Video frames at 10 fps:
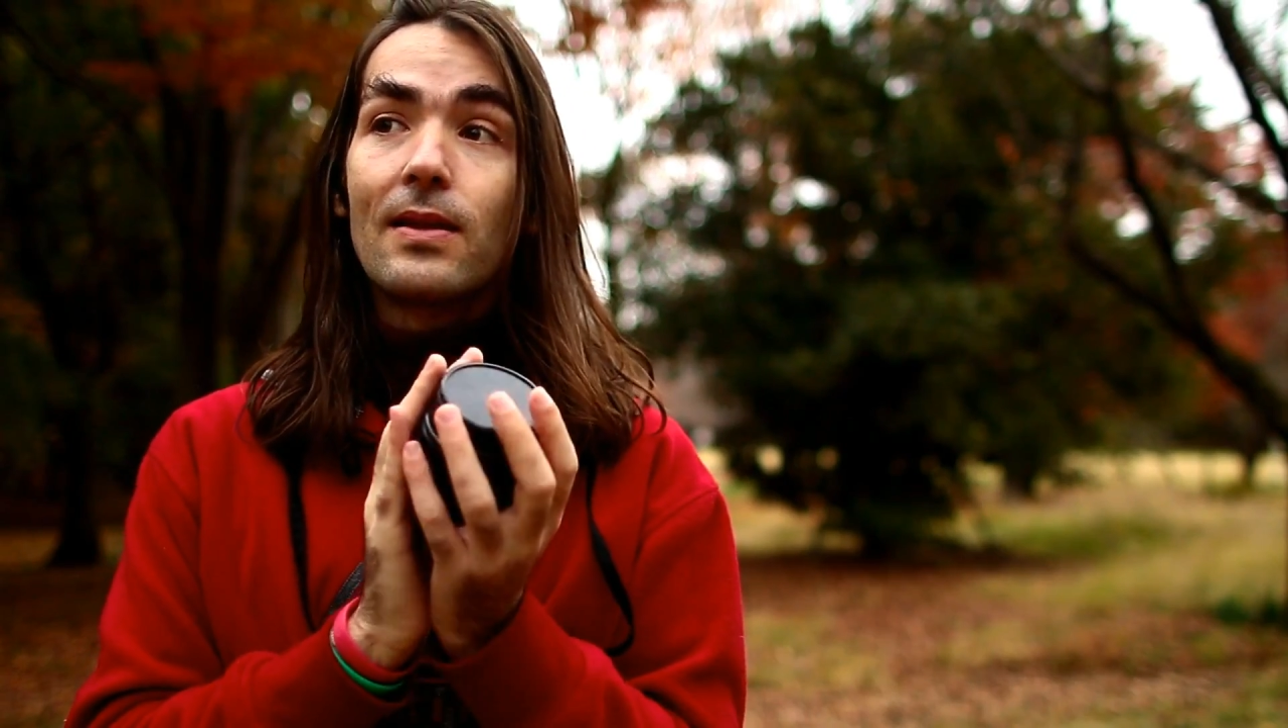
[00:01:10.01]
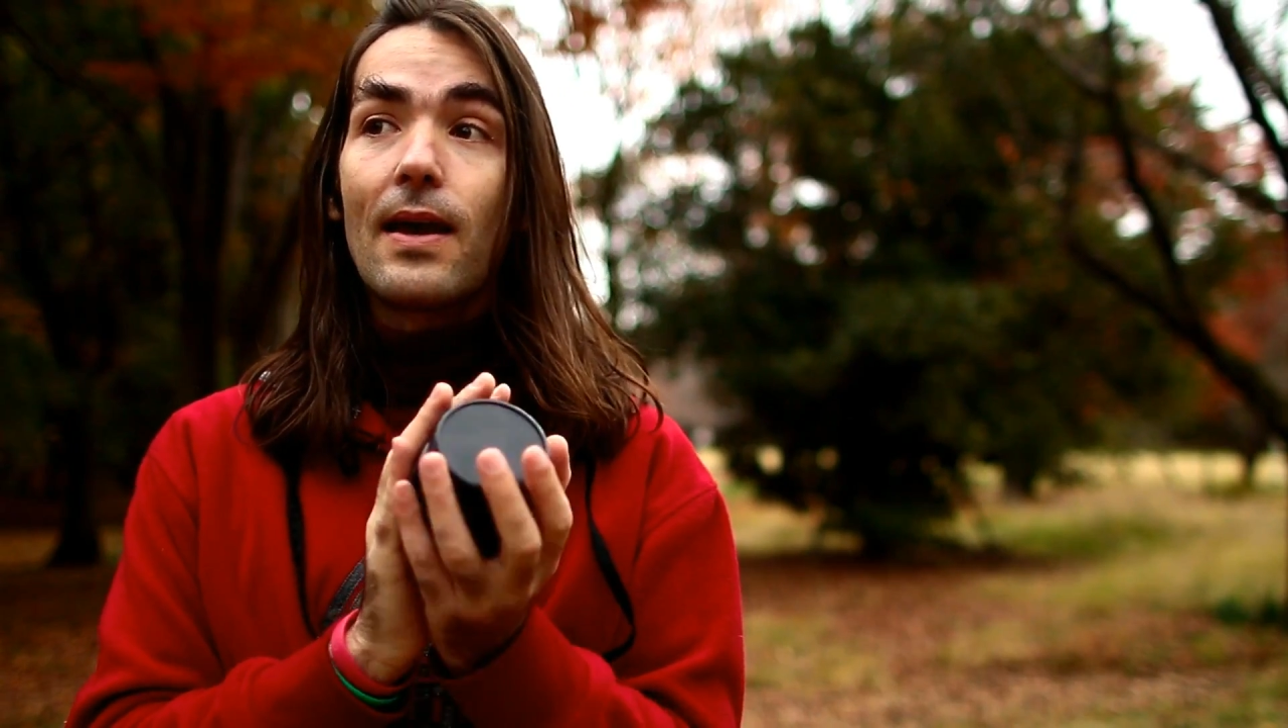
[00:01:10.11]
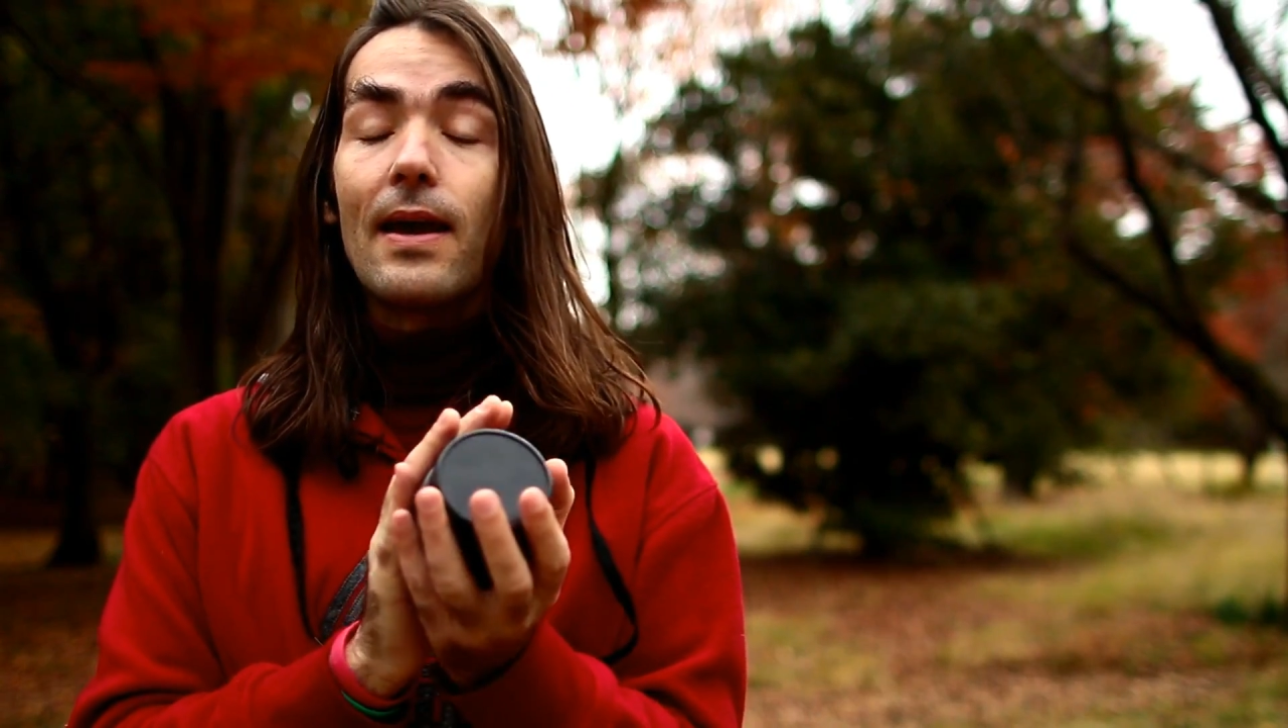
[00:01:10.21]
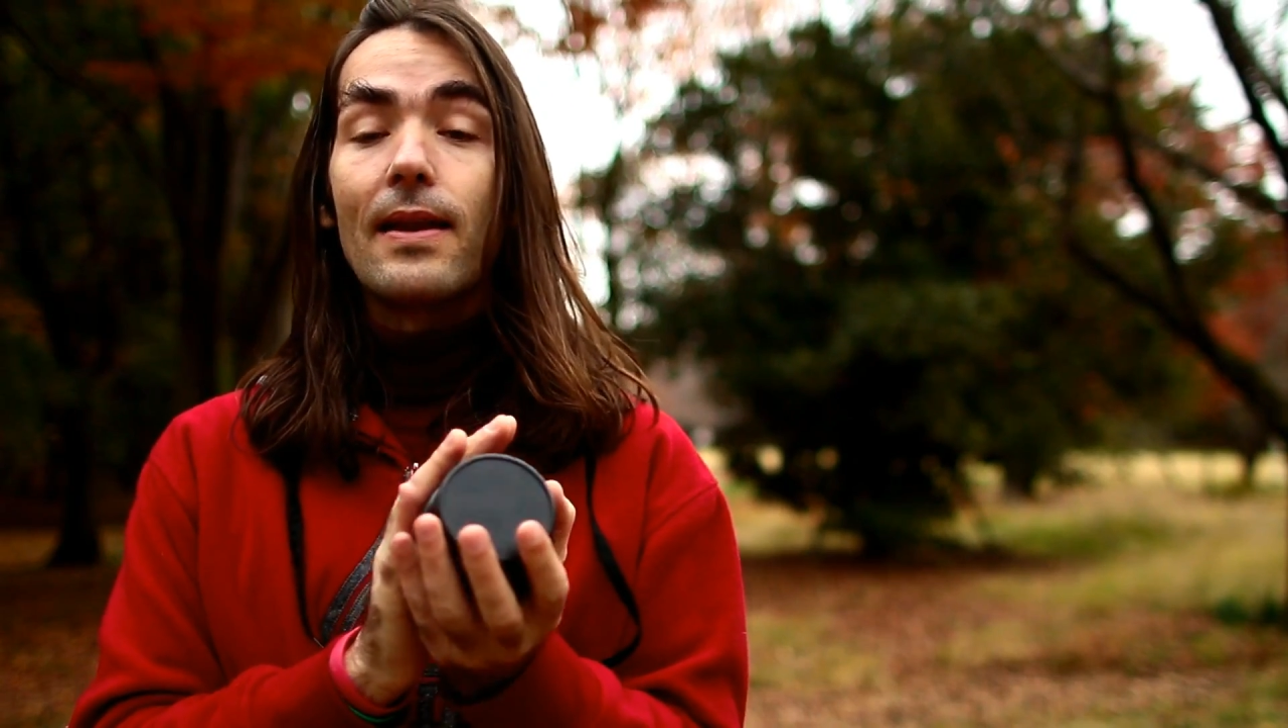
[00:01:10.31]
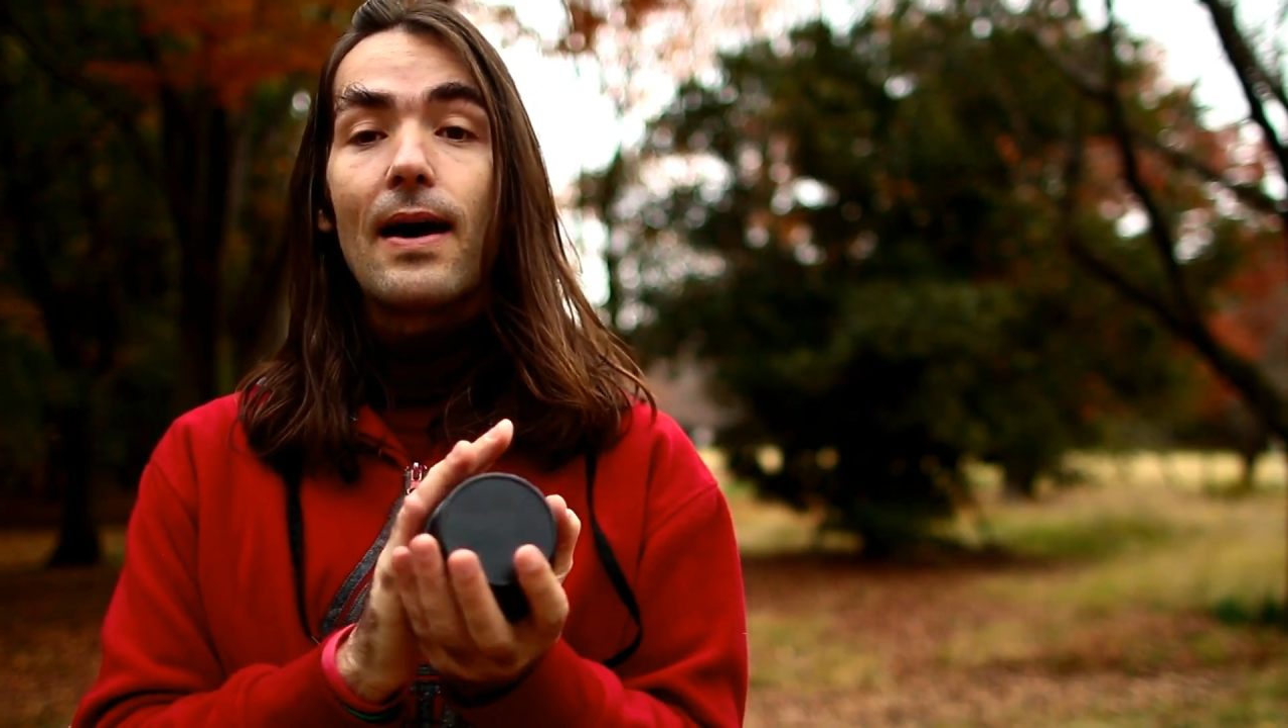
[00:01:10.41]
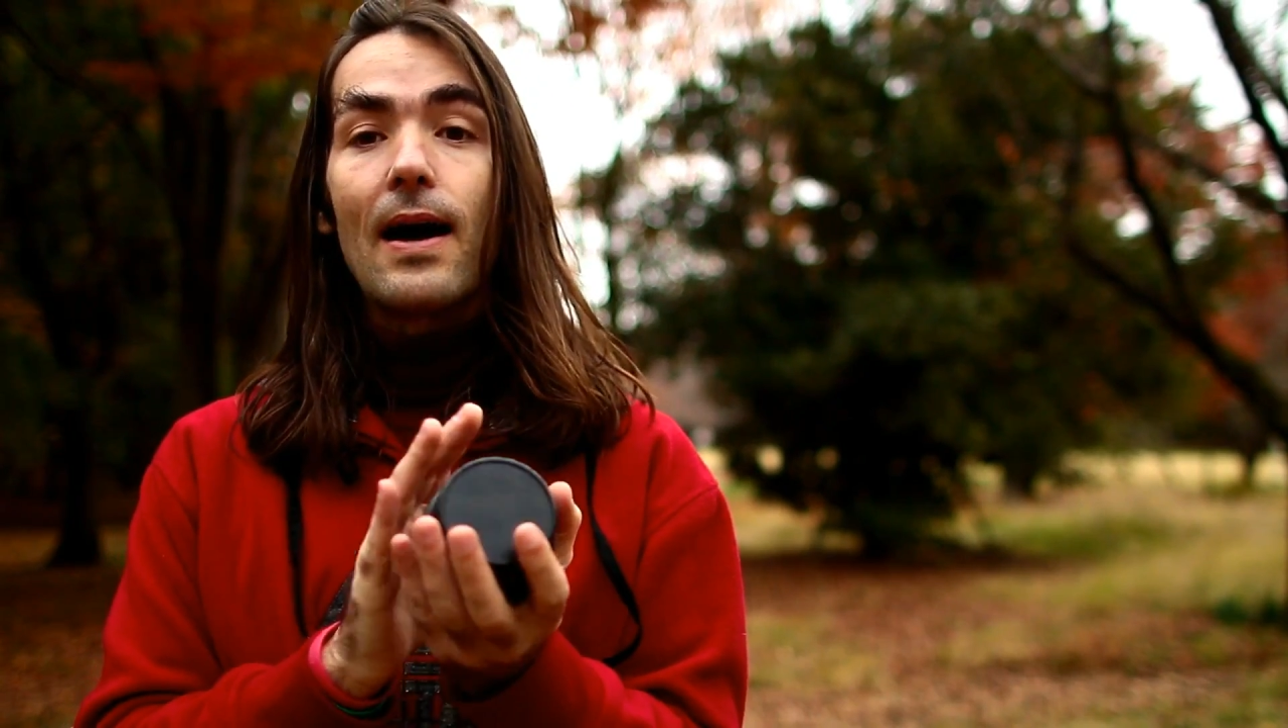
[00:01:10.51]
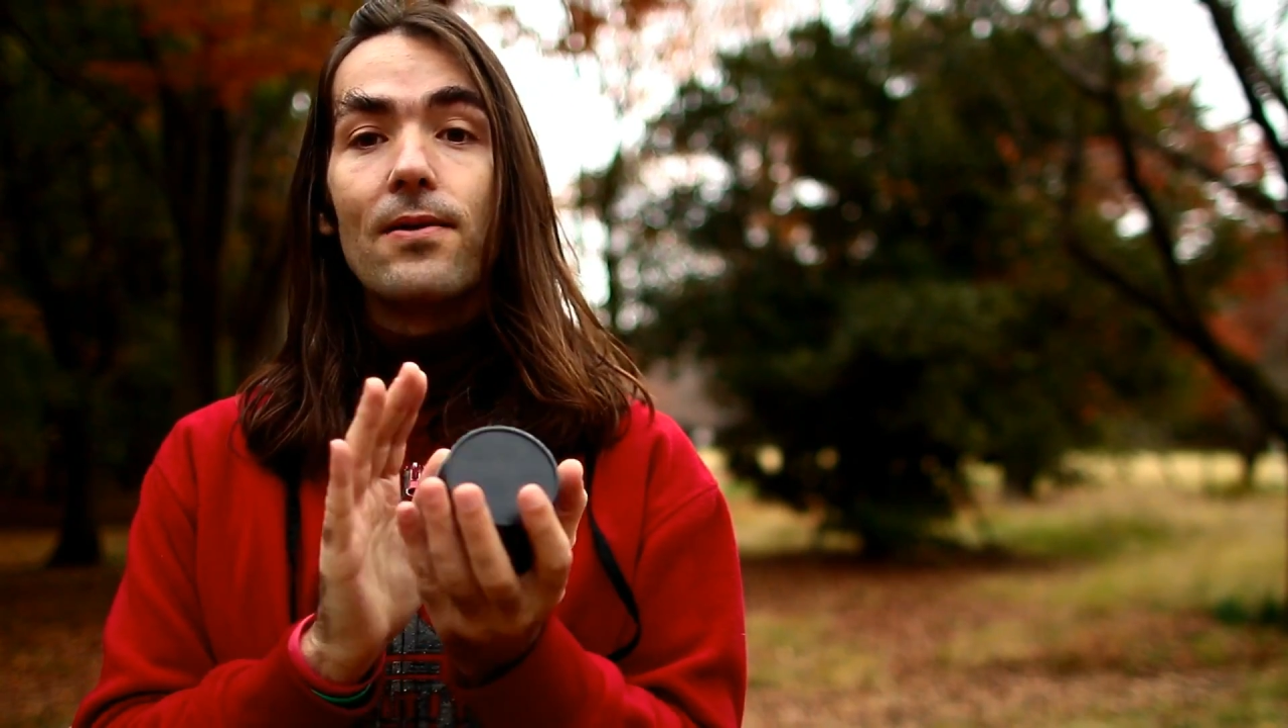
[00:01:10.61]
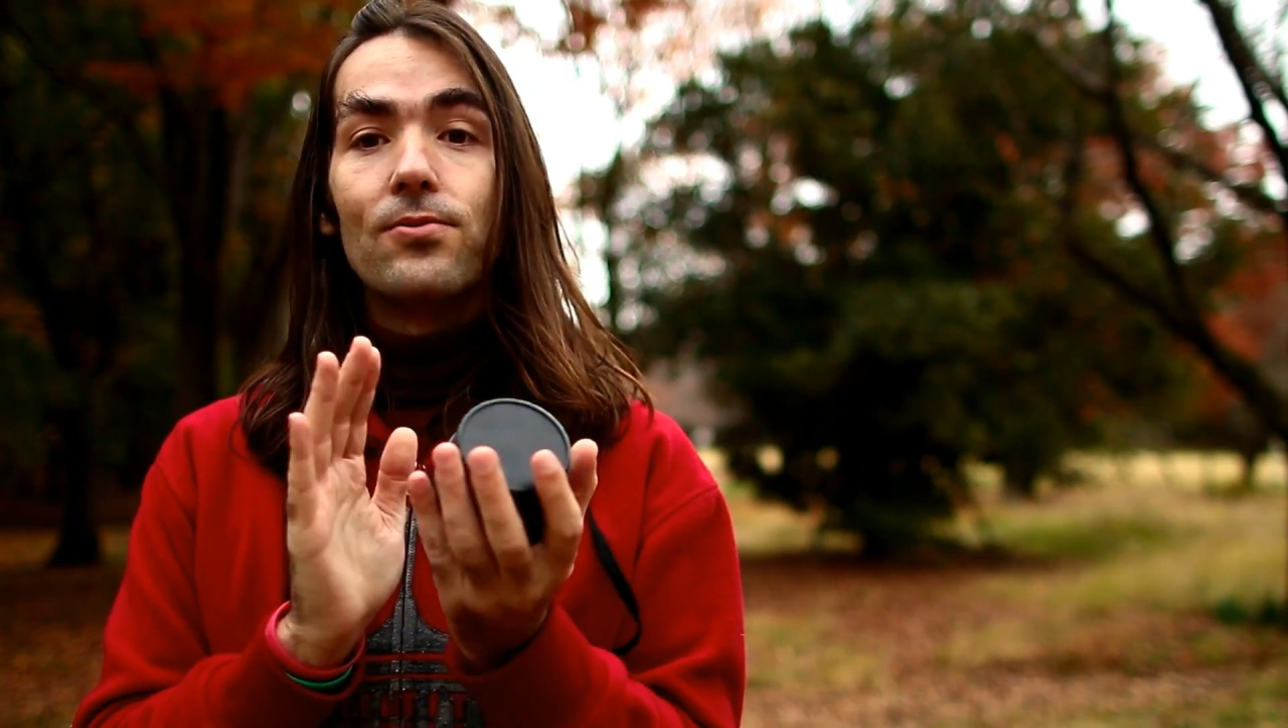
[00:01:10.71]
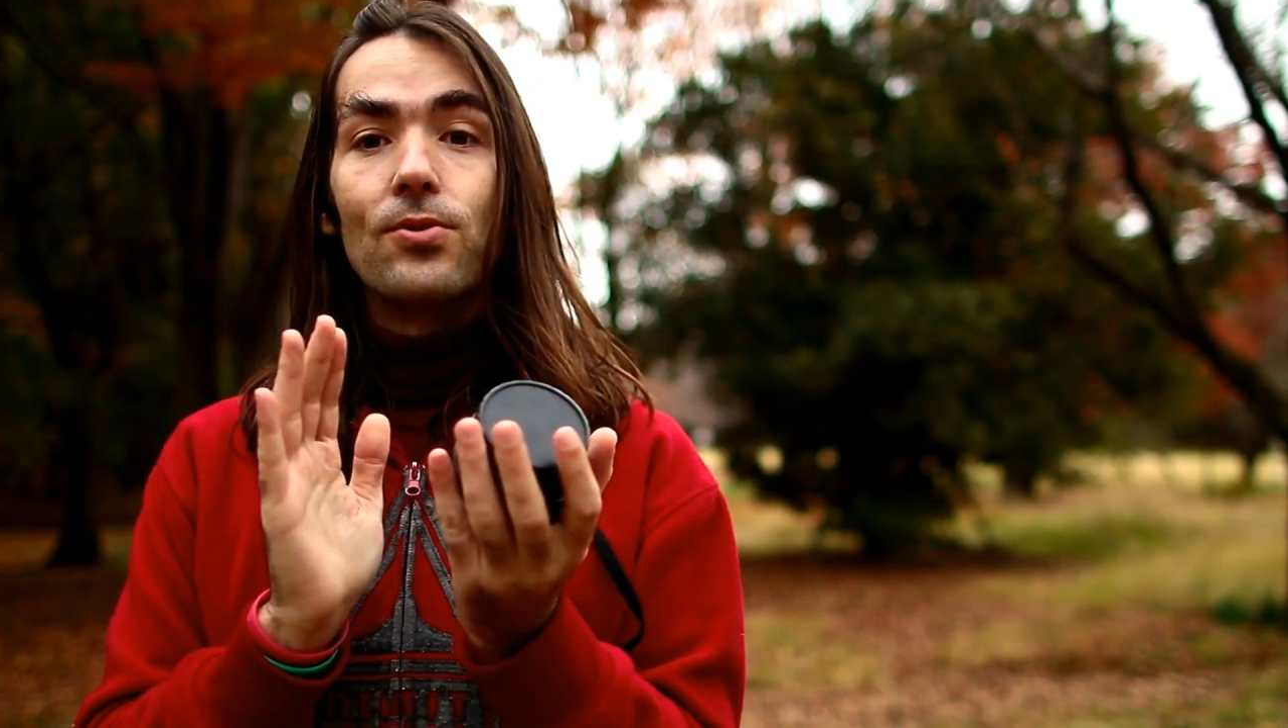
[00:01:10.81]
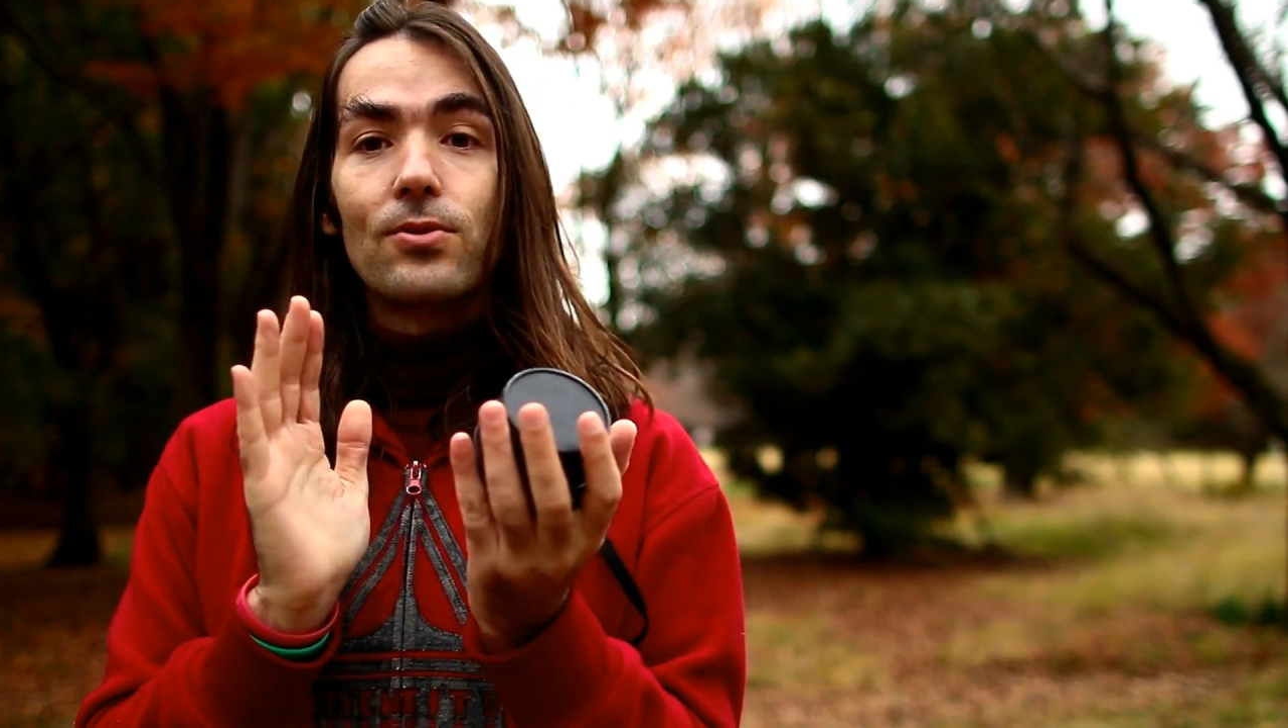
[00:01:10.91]
and I
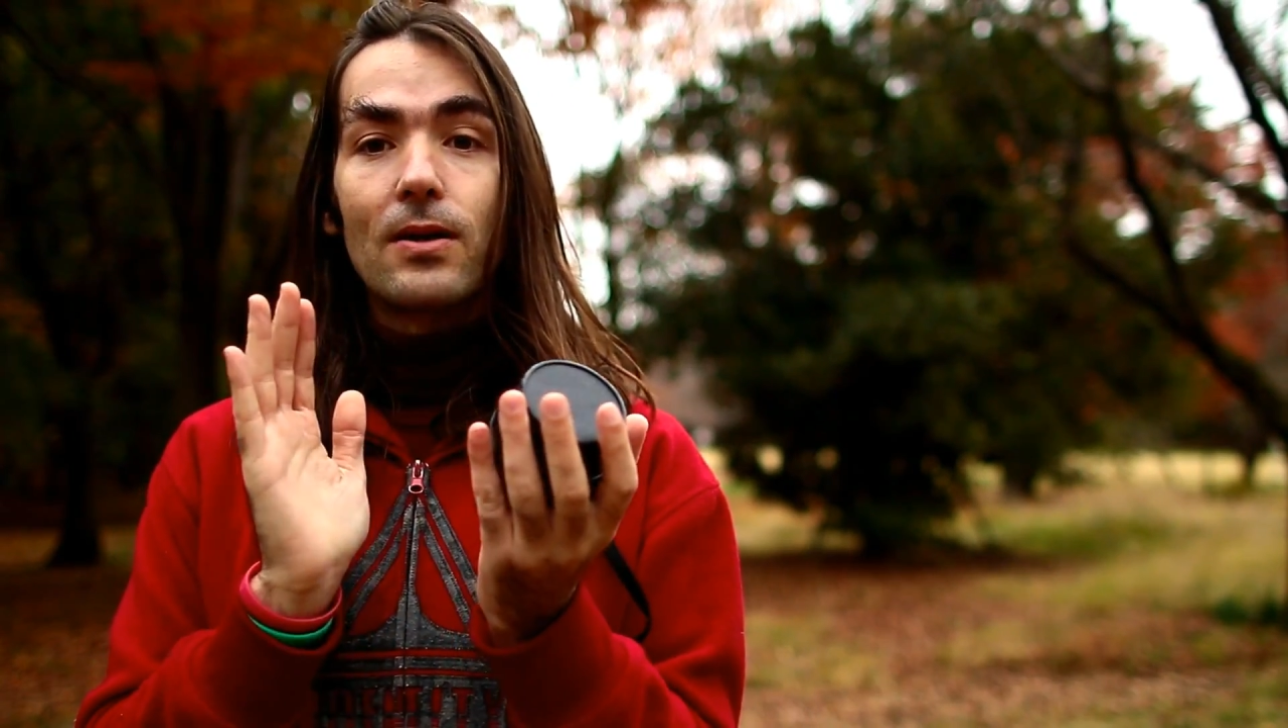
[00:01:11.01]
will